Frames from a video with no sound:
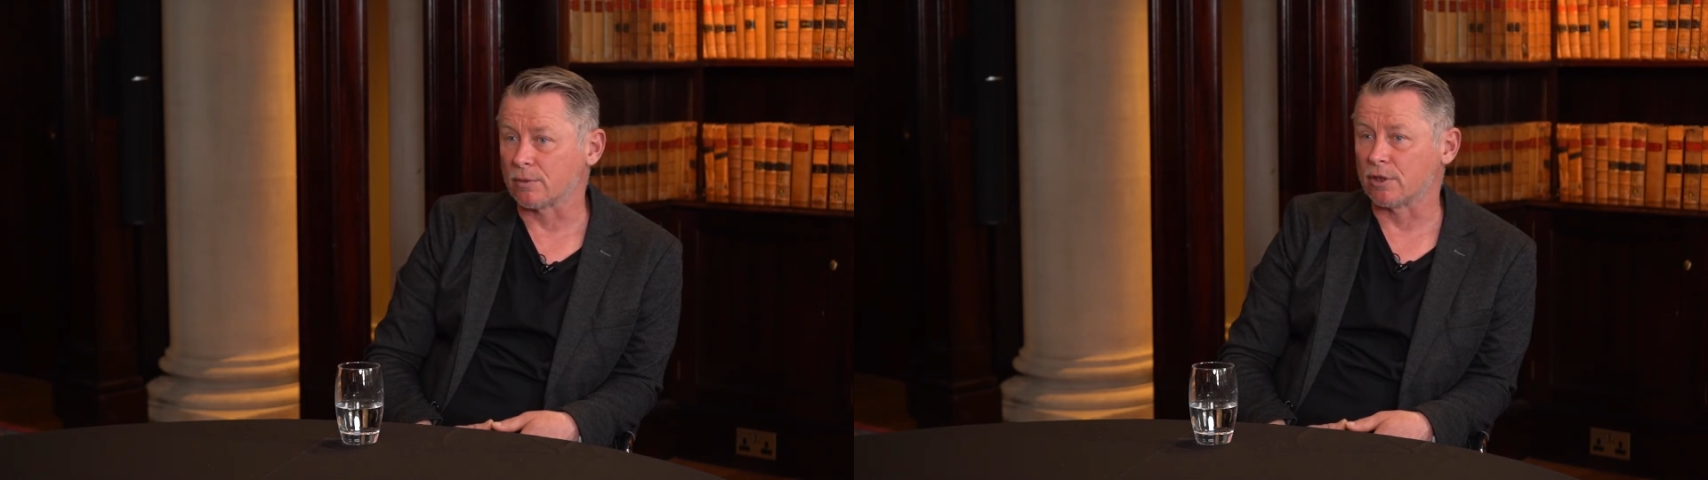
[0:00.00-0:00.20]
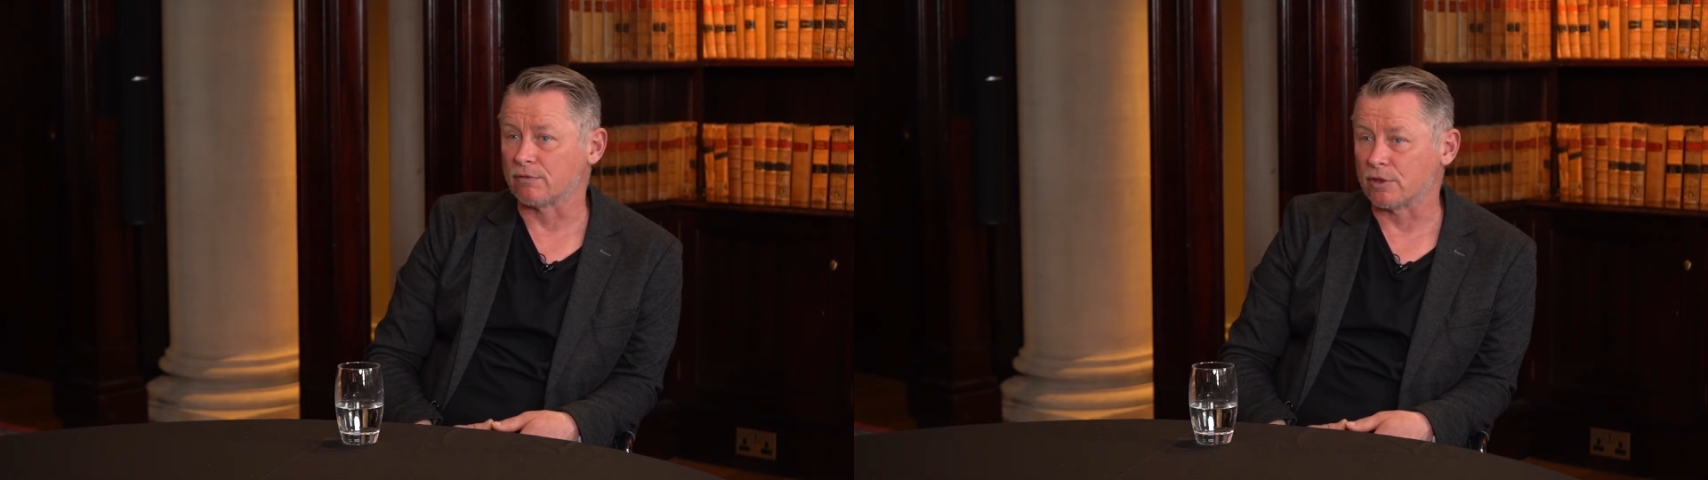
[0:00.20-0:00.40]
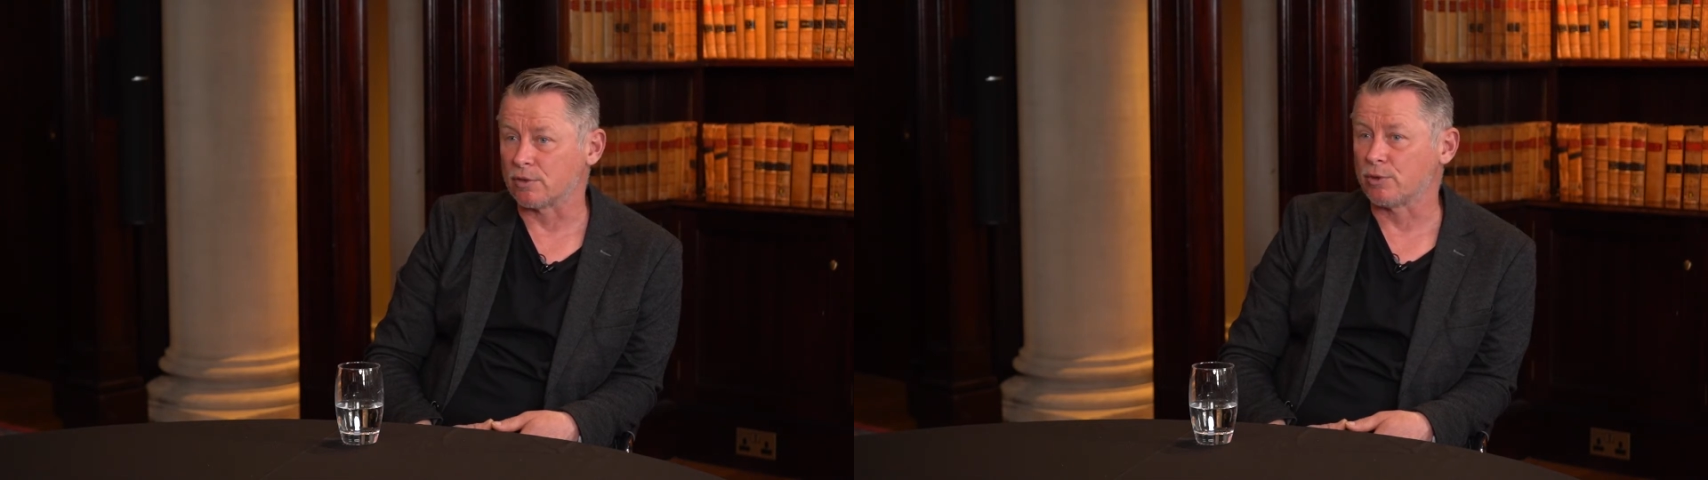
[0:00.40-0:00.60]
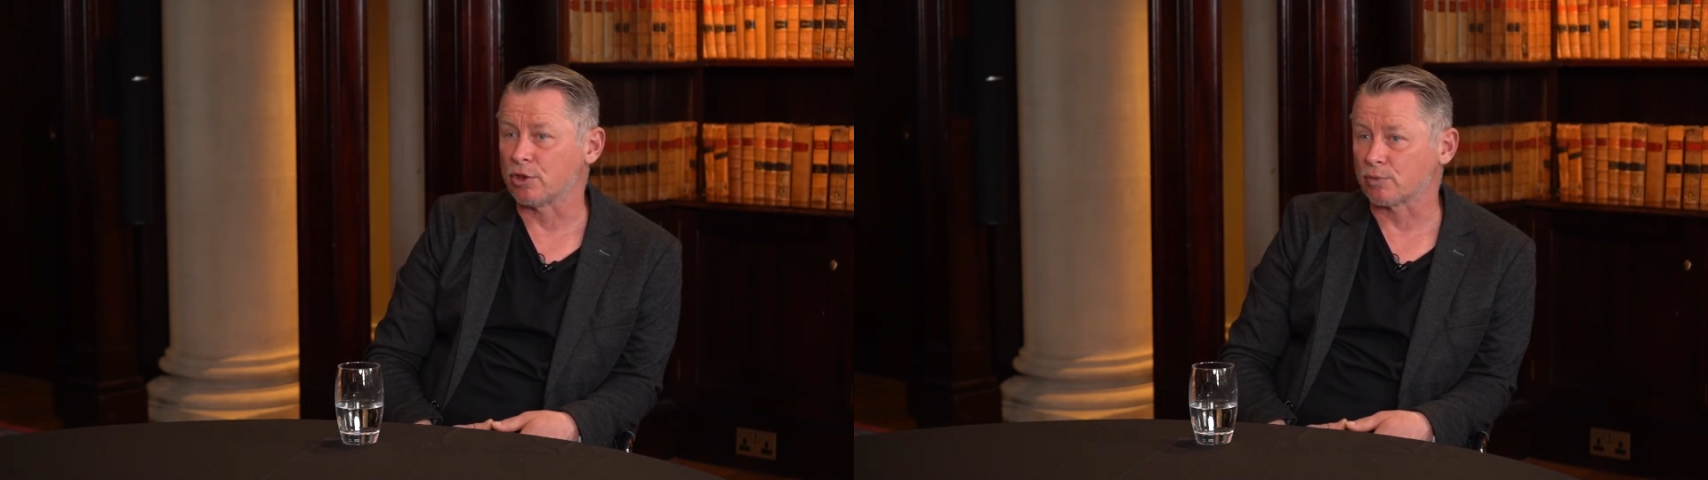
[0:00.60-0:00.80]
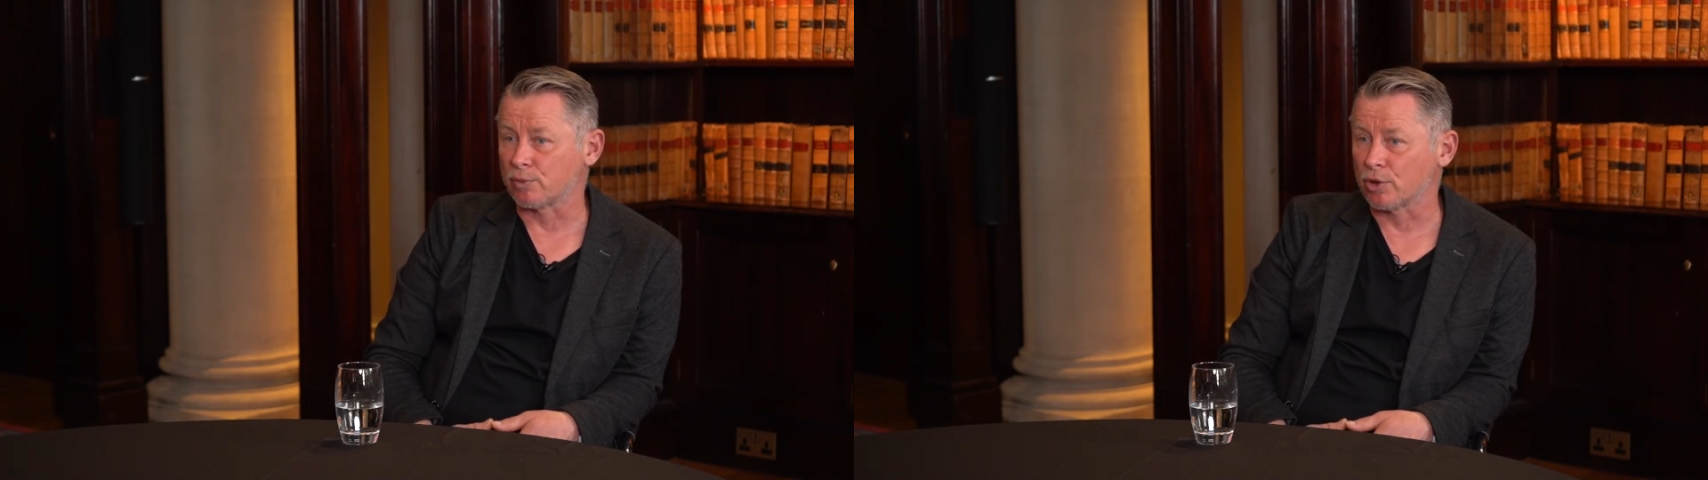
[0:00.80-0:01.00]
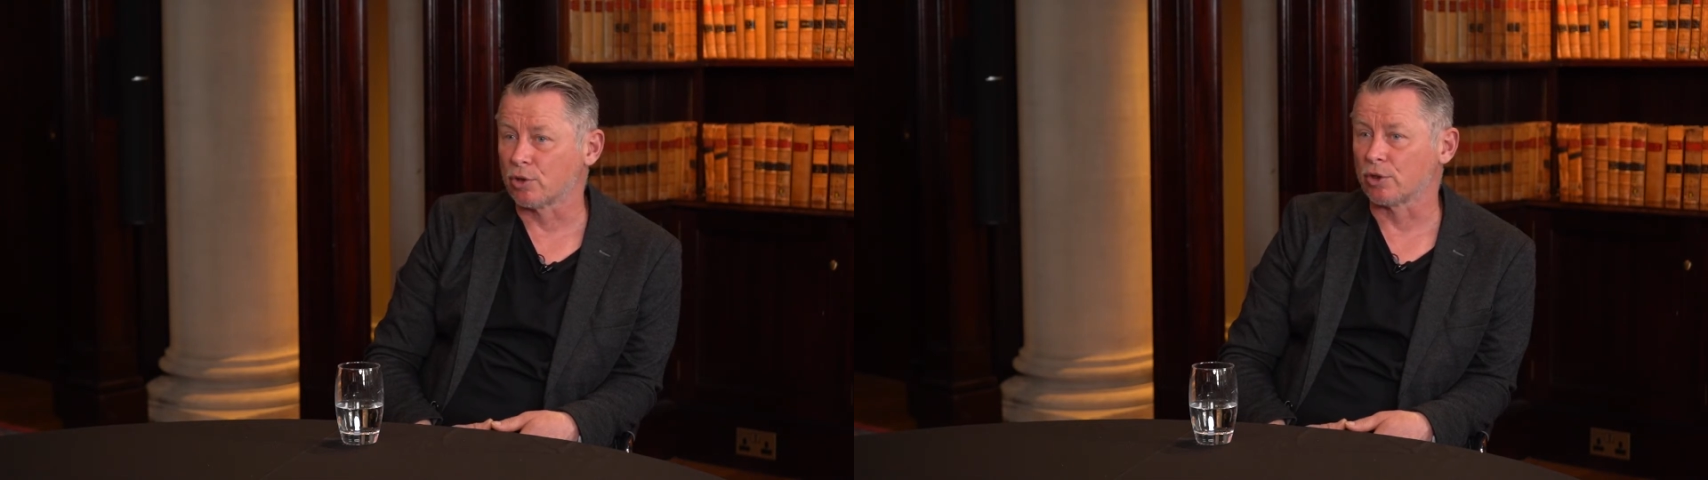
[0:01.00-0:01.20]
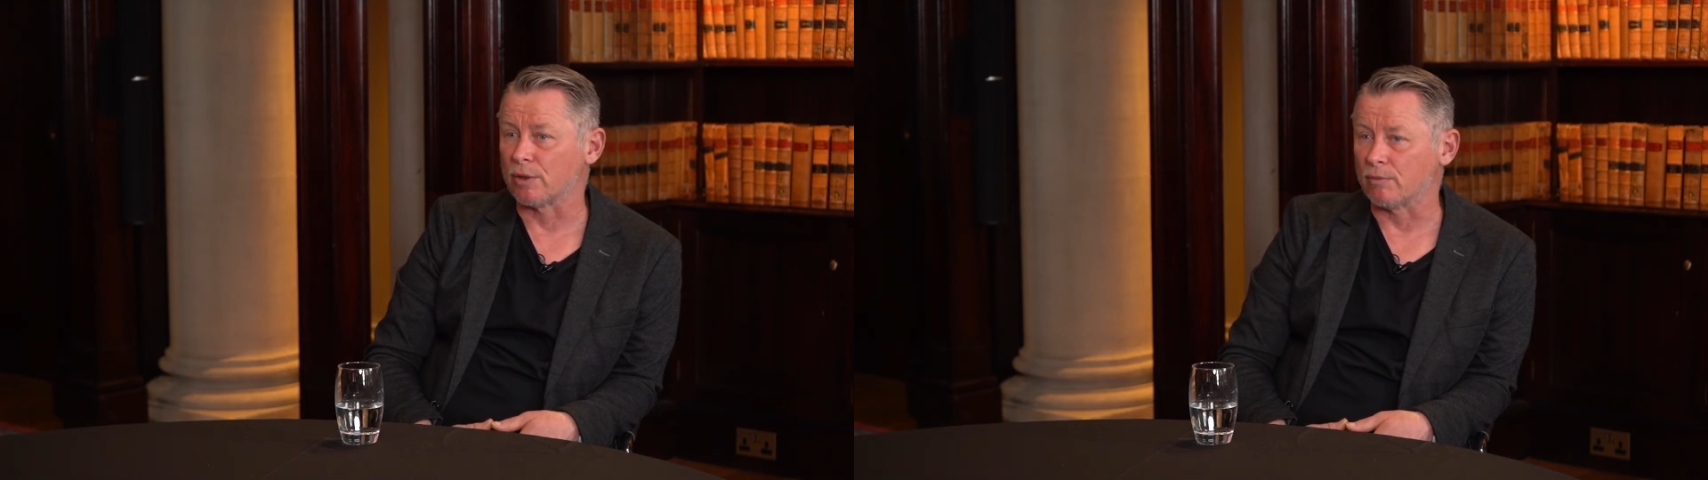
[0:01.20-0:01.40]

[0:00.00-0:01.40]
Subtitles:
honest. It's just purely